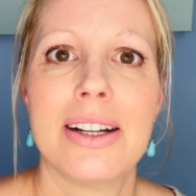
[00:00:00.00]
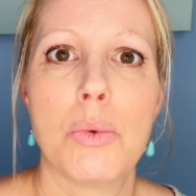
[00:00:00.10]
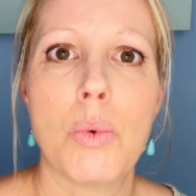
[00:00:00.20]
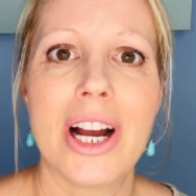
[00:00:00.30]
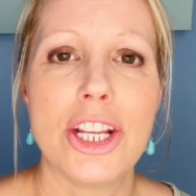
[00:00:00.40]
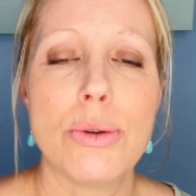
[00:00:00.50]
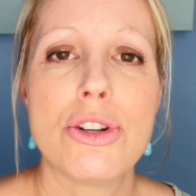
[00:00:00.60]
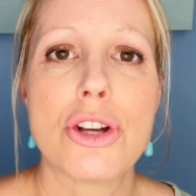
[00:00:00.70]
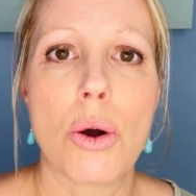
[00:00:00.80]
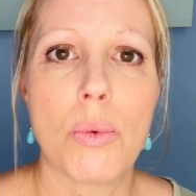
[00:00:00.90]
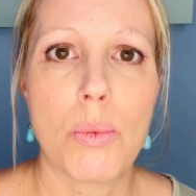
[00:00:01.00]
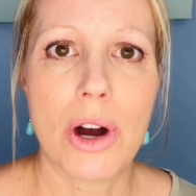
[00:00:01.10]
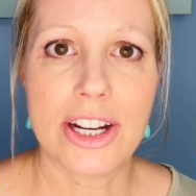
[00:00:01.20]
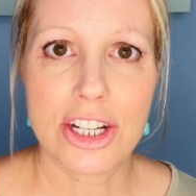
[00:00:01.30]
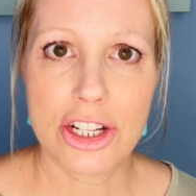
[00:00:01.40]
What you don't
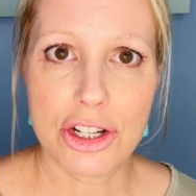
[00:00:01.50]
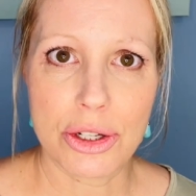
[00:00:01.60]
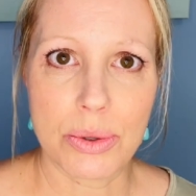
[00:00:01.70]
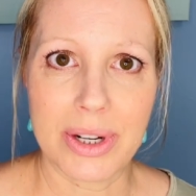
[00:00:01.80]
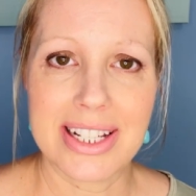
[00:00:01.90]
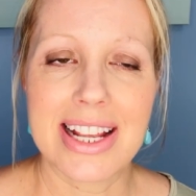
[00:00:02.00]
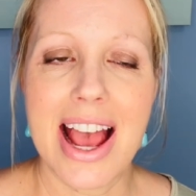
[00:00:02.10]
want to do is